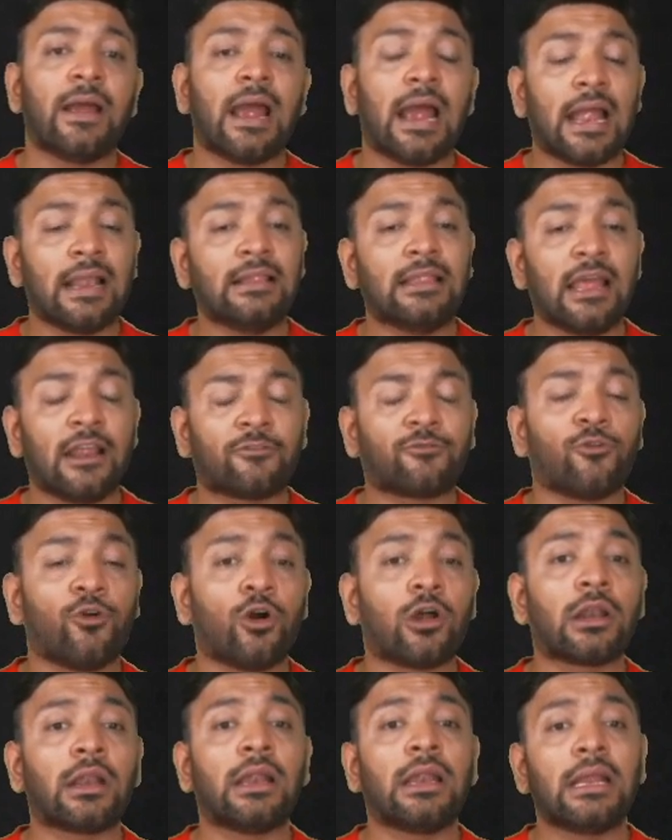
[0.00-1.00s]
and
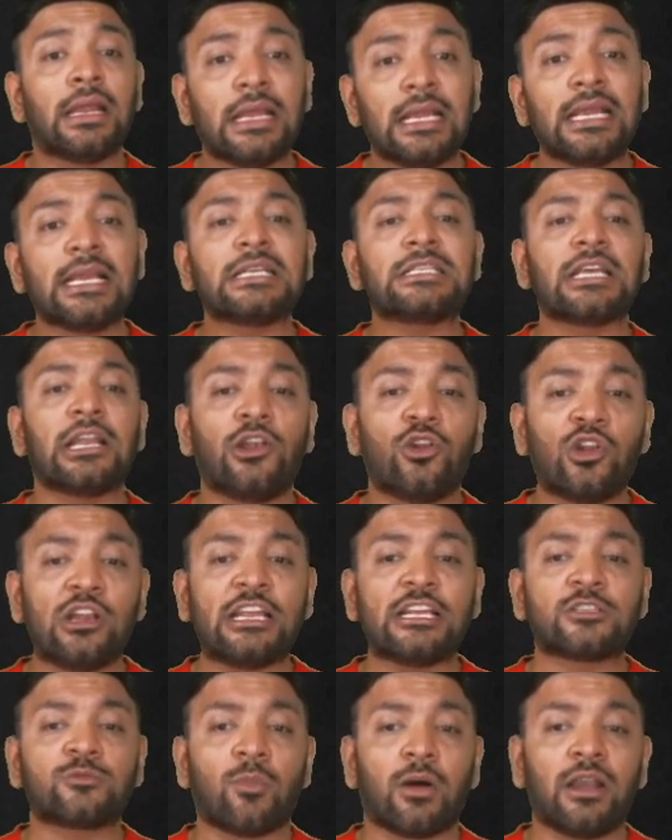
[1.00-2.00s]
therefore is a
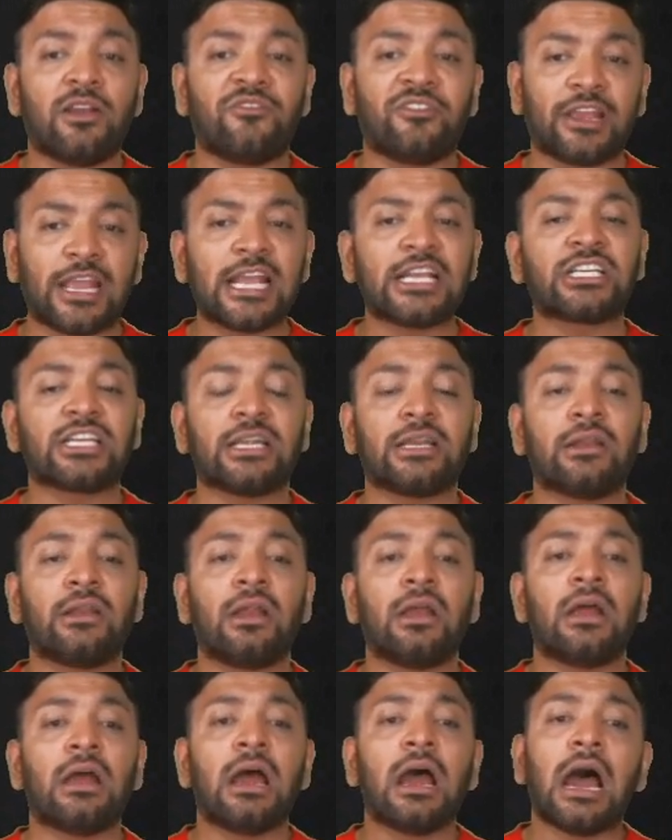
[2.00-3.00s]
lease modification.
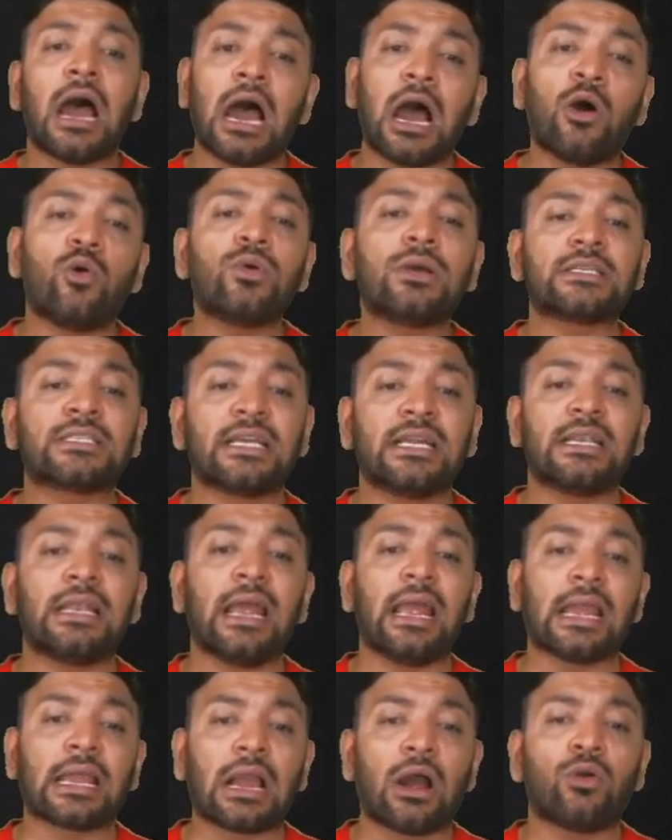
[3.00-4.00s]
How is it
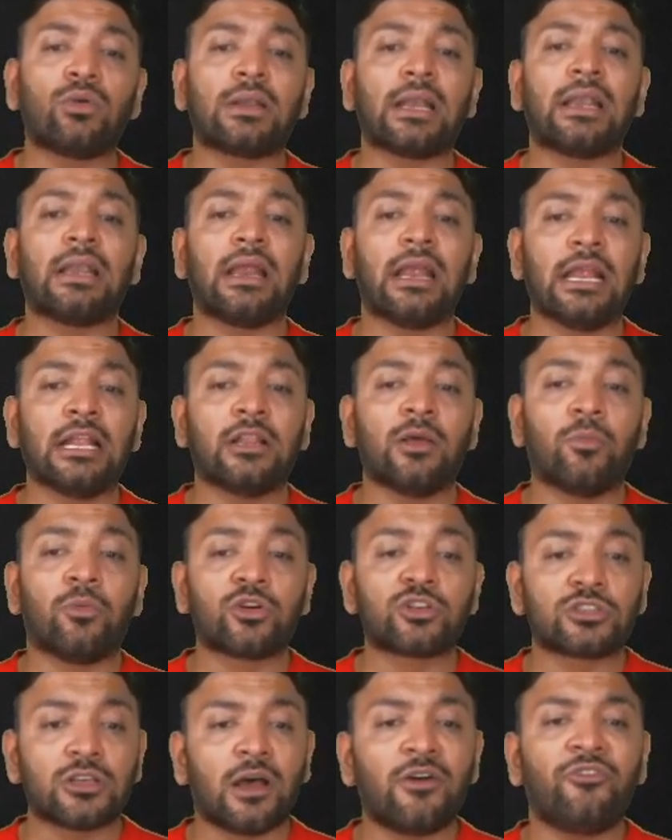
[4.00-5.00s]
accounted in the
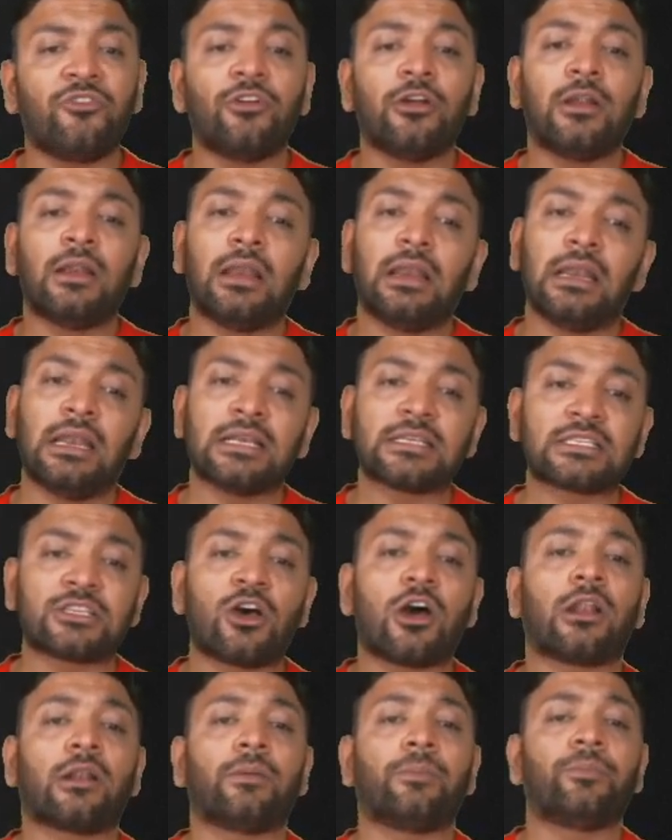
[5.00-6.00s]
books of
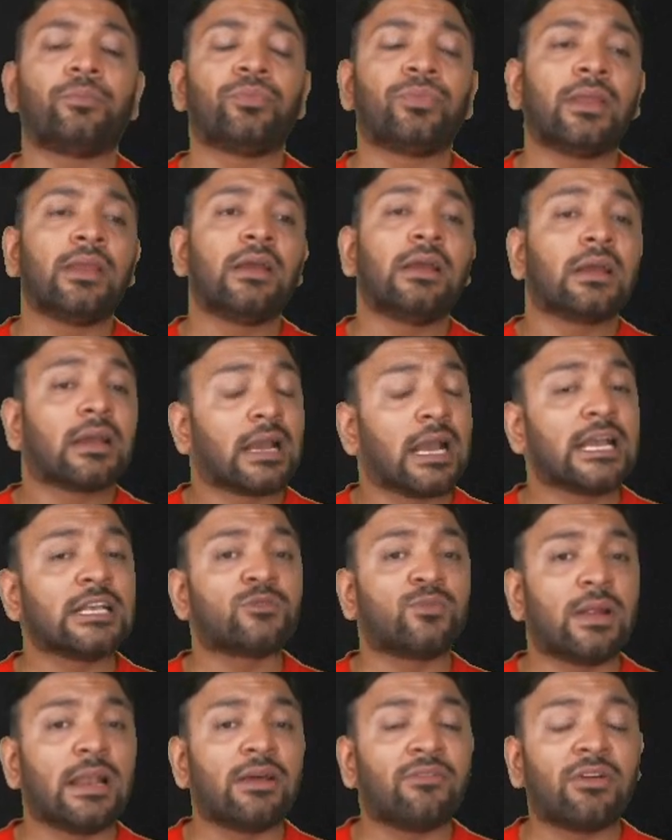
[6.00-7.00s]
lessor? Guys,
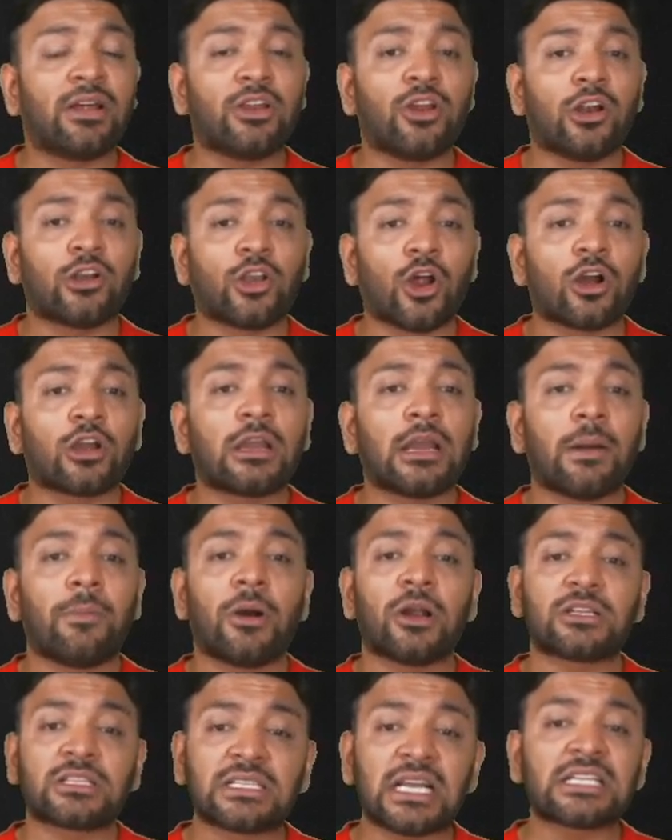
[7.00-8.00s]
whenever you are talking
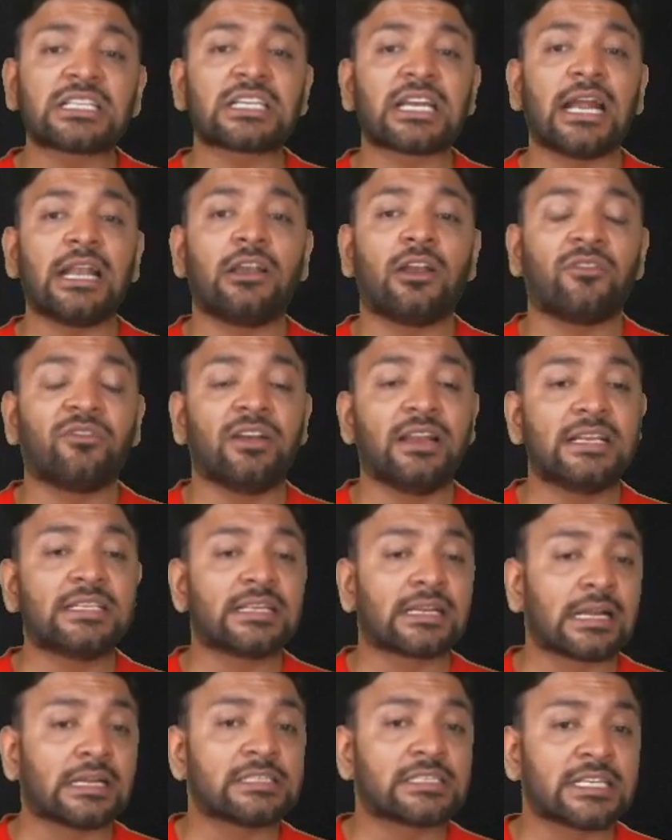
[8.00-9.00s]
about such kind of lease
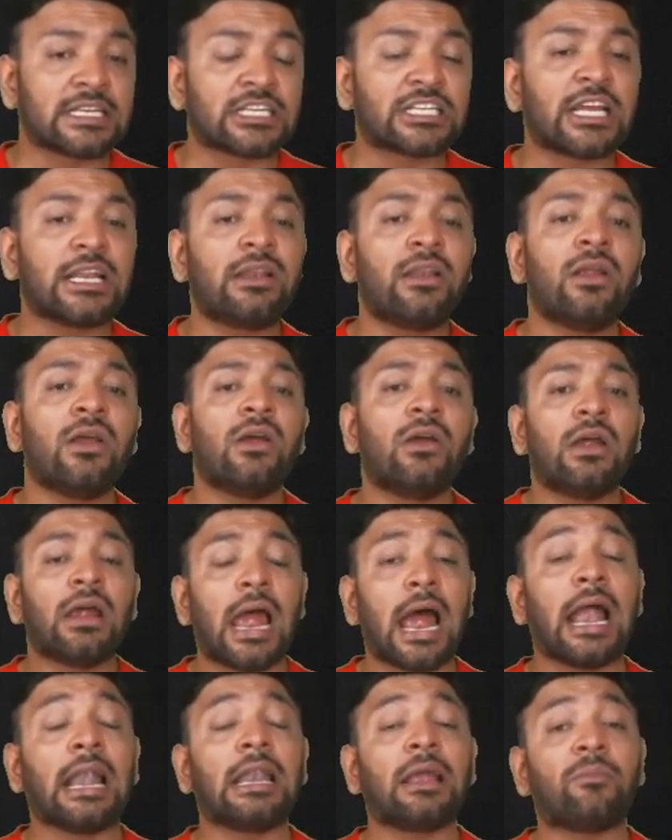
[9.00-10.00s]
concession
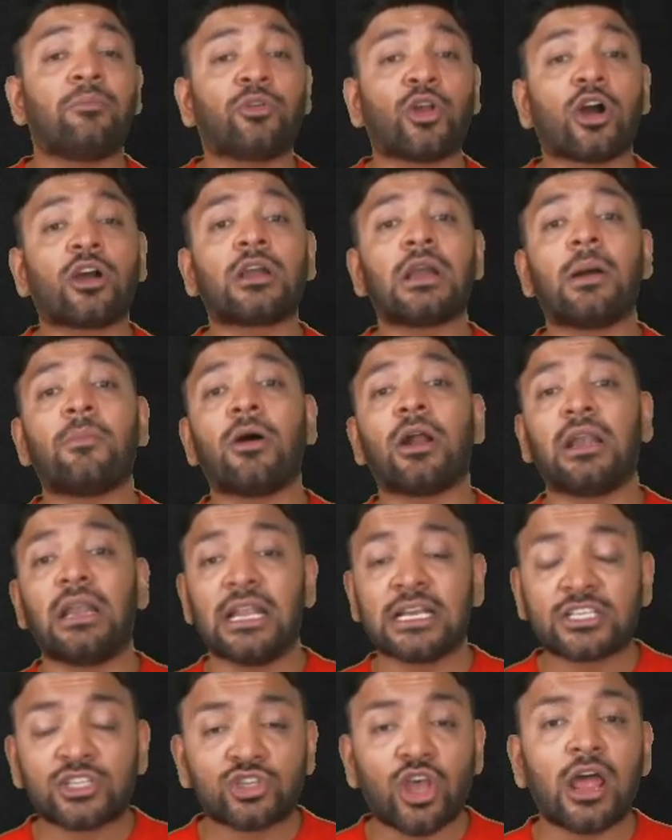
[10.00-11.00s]
and I am talking about
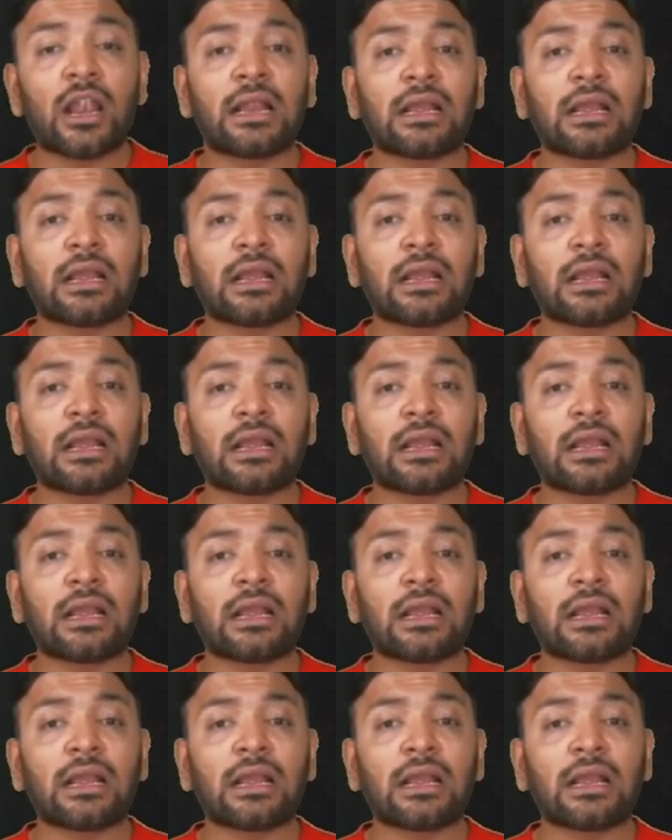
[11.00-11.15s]
lessor